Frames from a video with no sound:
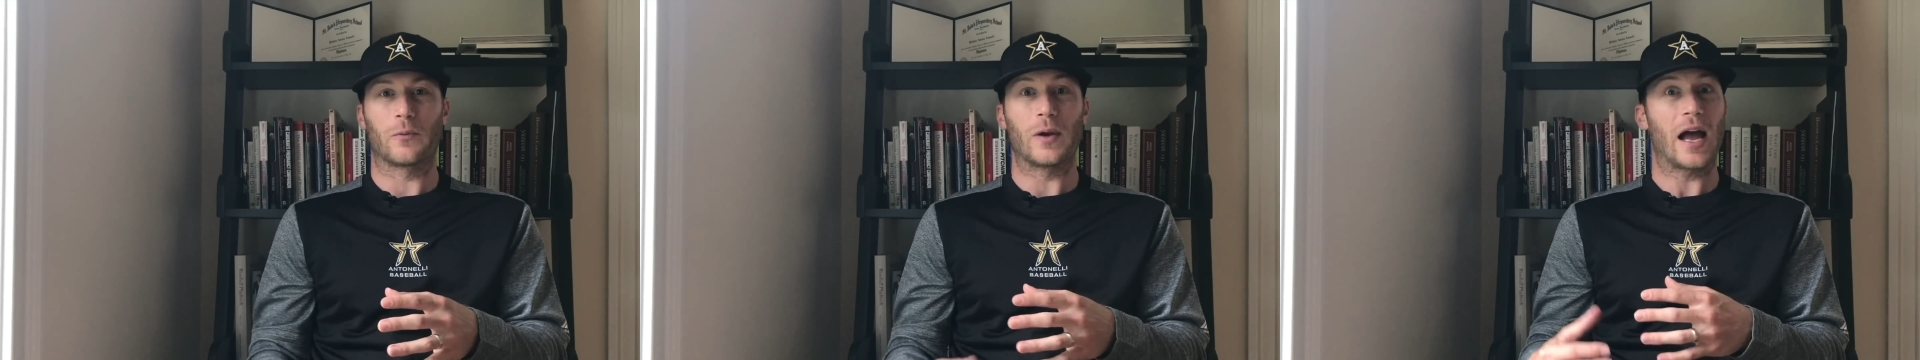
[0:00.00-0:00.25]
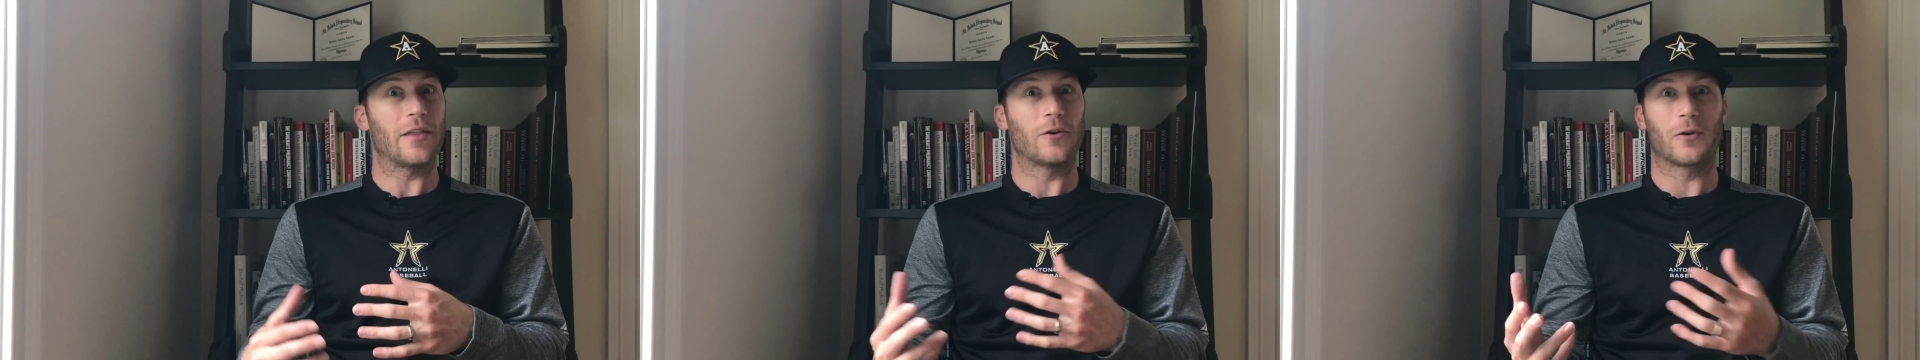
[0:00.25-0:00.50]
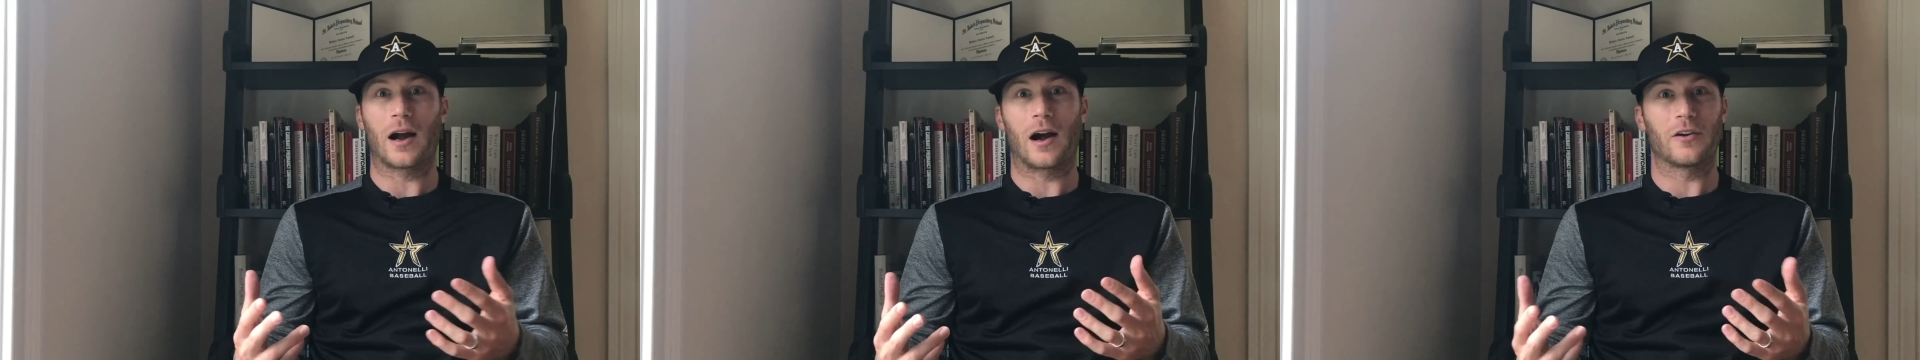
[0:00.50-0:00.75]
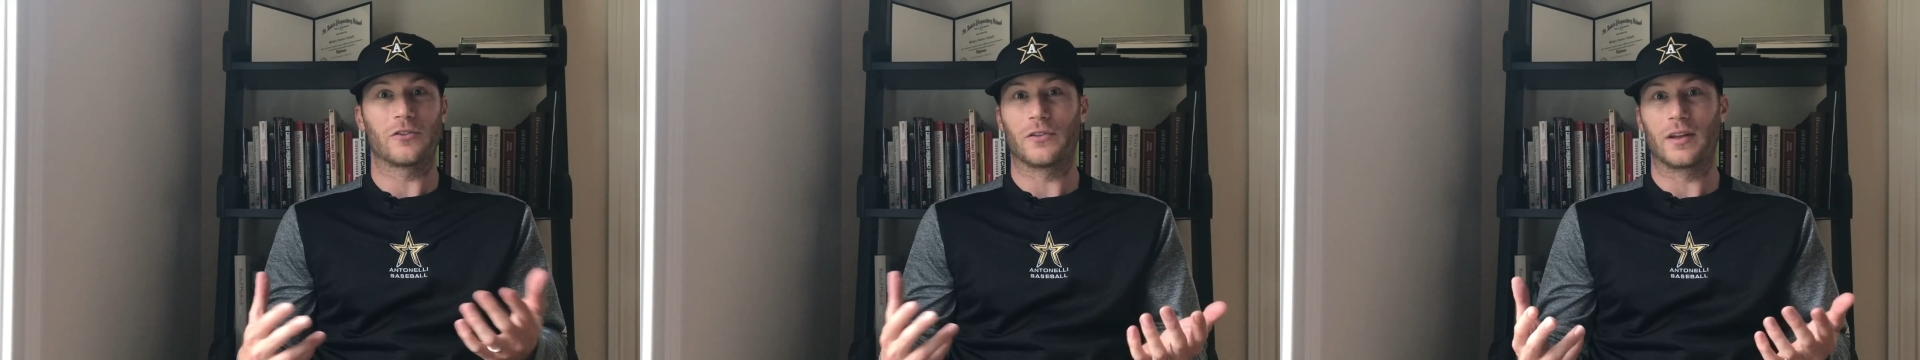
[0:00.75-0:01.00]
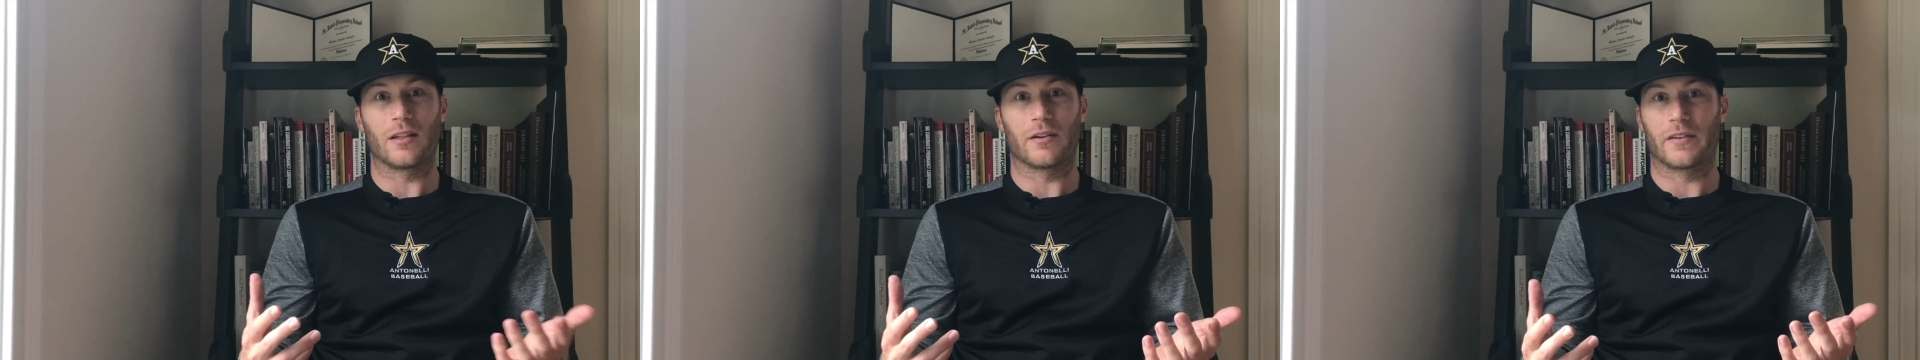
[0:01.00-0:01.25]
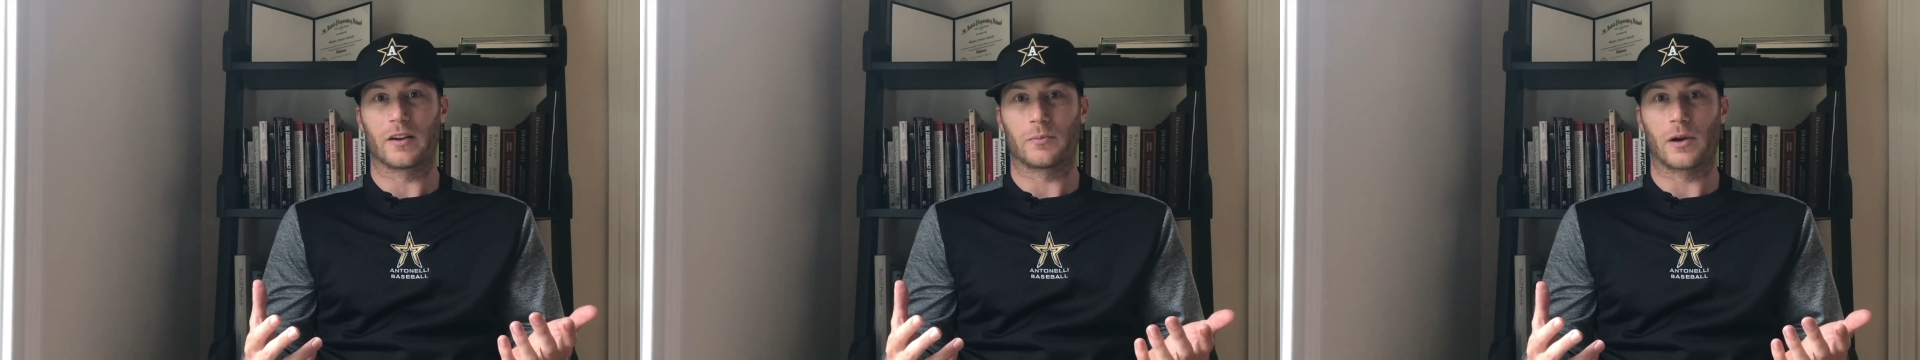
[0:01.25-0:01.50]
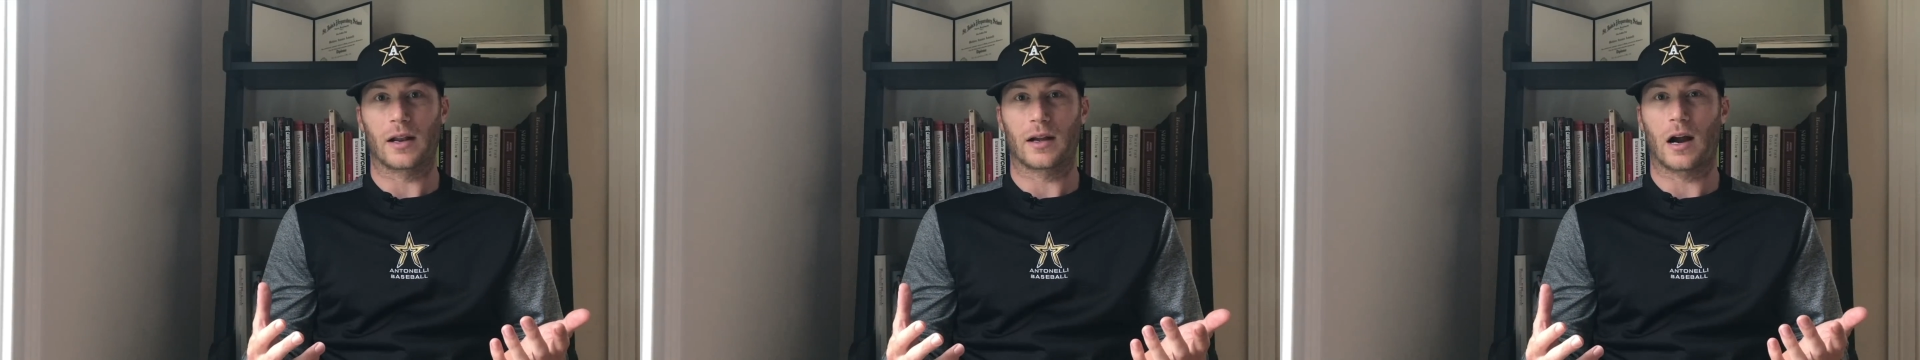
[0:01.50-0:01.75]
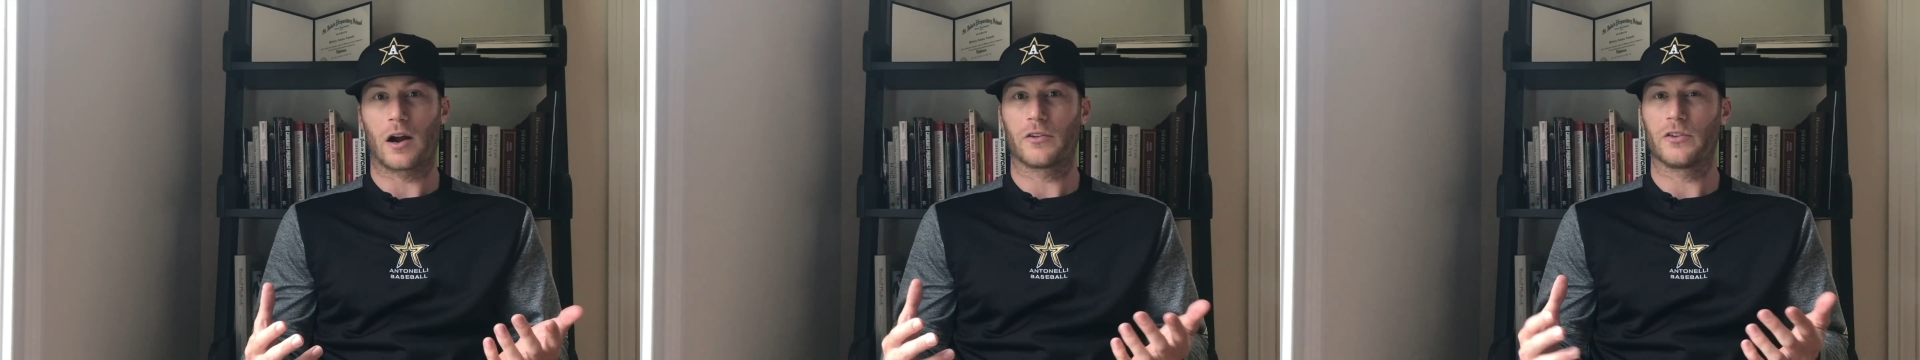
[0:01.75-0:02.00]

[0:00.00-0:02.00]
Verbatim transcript: we had no car, so neither of us brought a car.